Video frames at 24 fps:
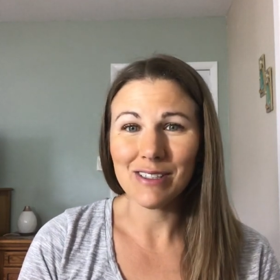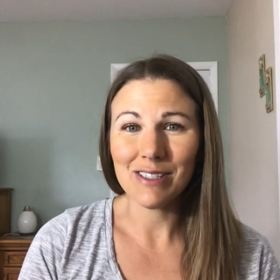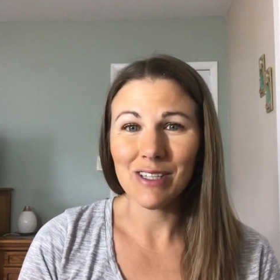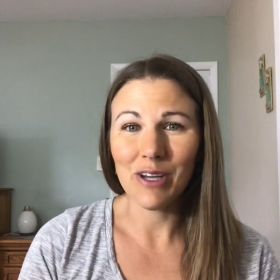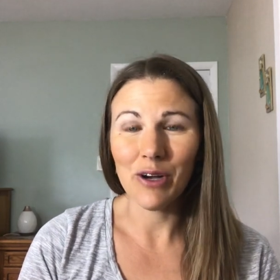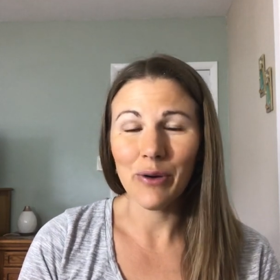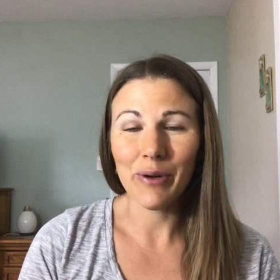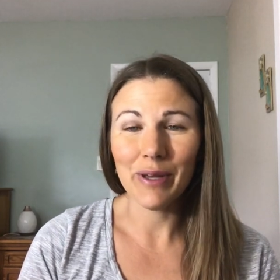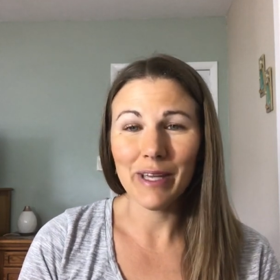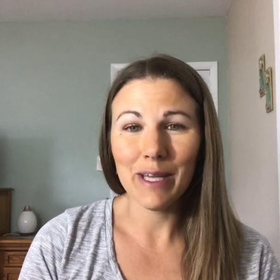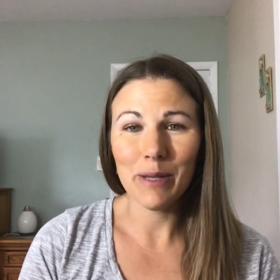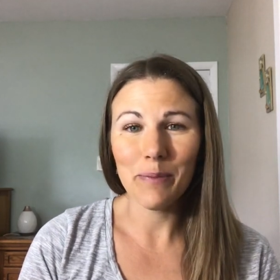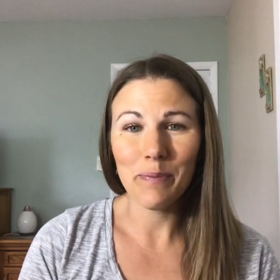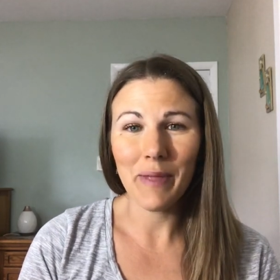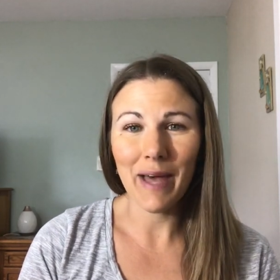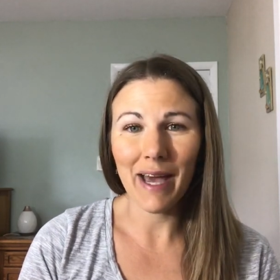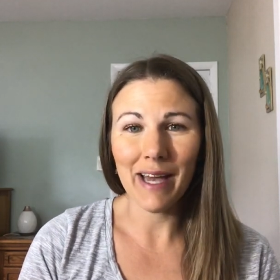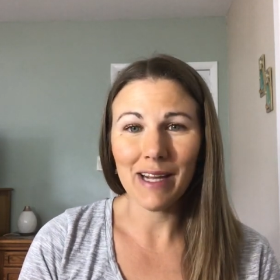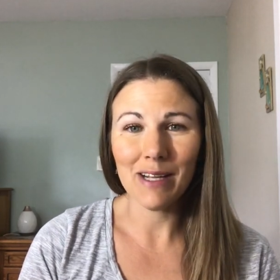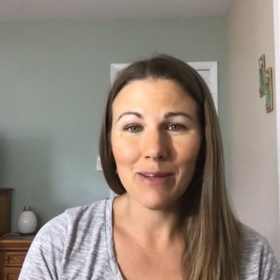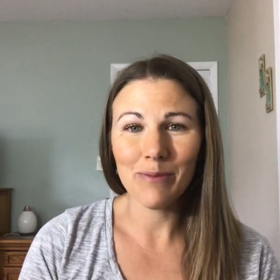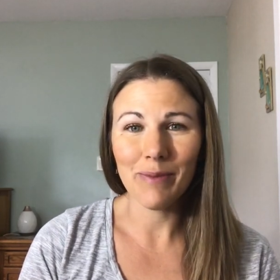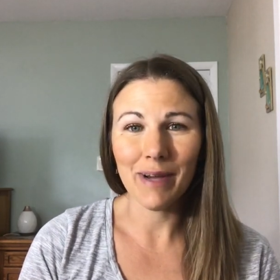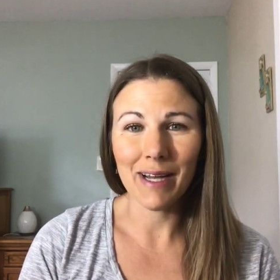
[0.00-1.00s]
So keep
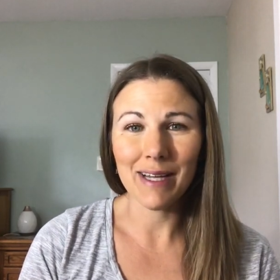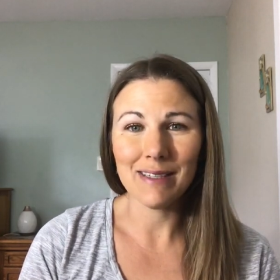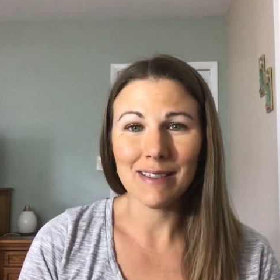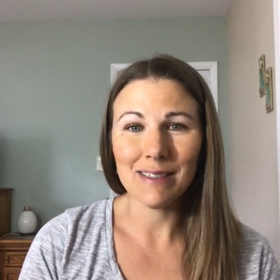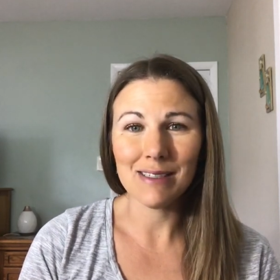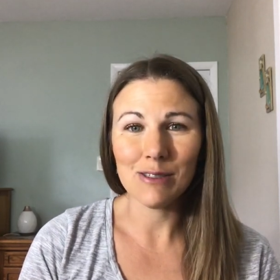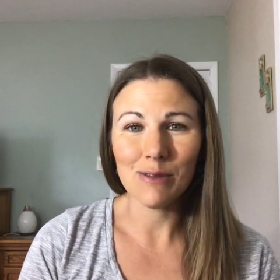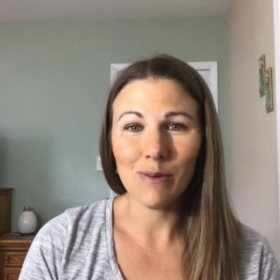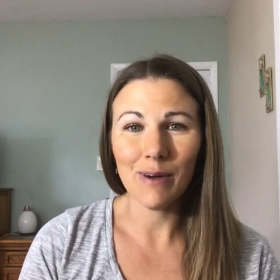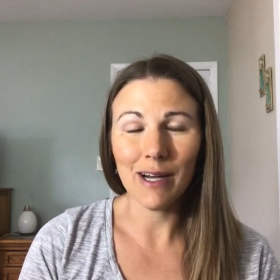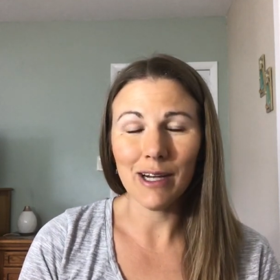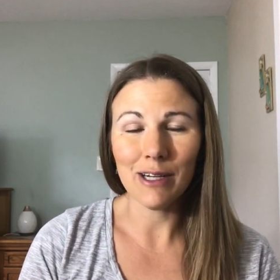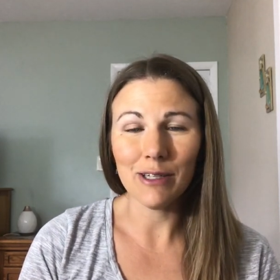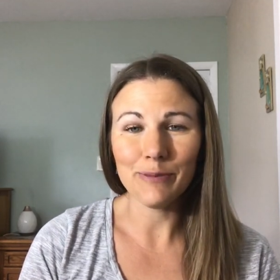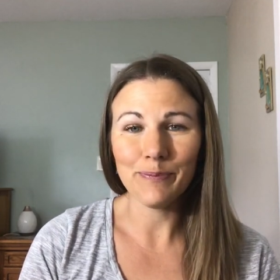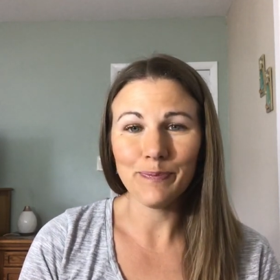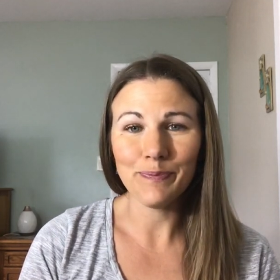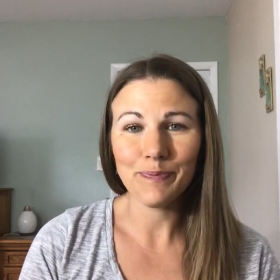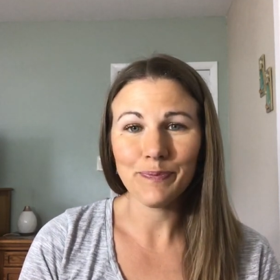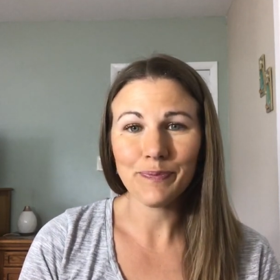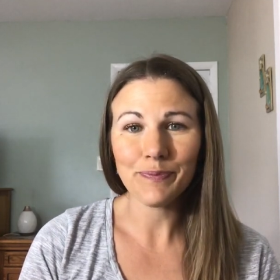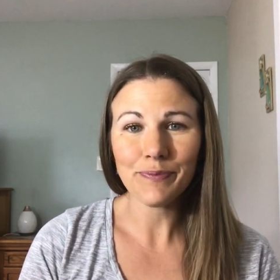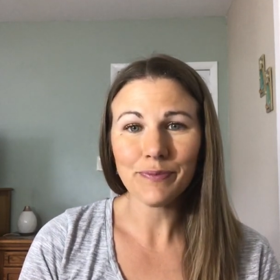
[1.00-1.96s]
that in mind as well.